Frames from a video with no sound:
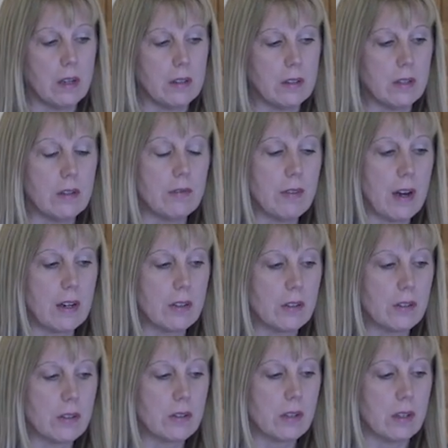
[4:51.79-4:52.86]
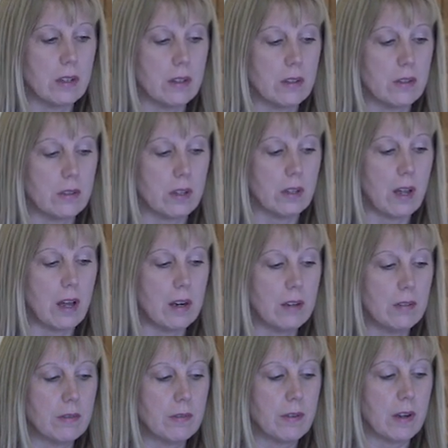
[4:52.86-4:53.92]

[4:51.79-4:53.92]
dental factors, and there's a lot of